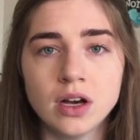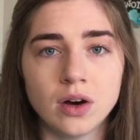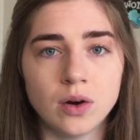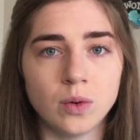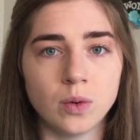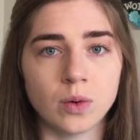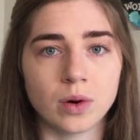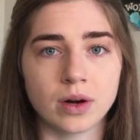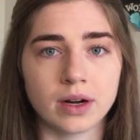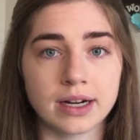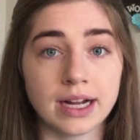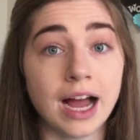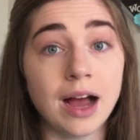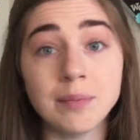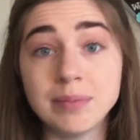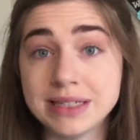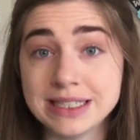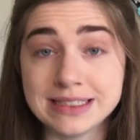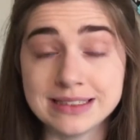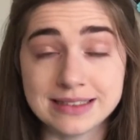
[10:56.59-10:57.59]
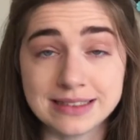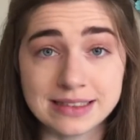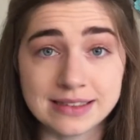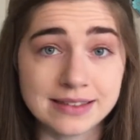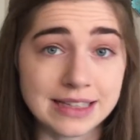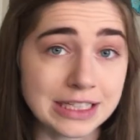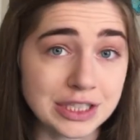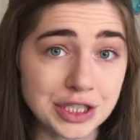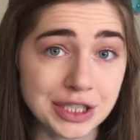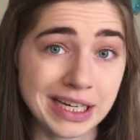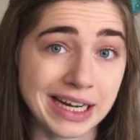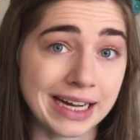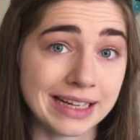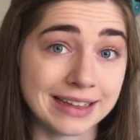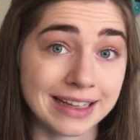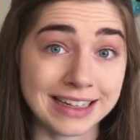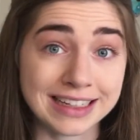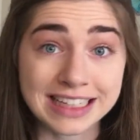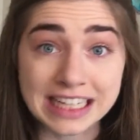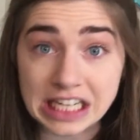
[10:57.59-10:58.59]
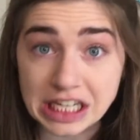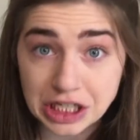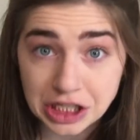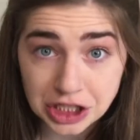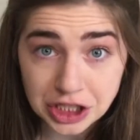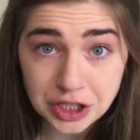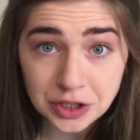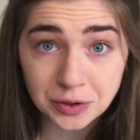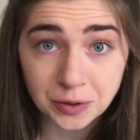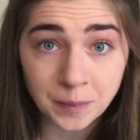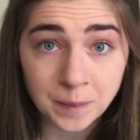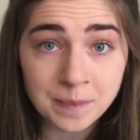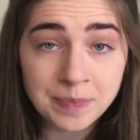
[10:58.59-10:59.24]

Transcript: or competencies they should highlight in you.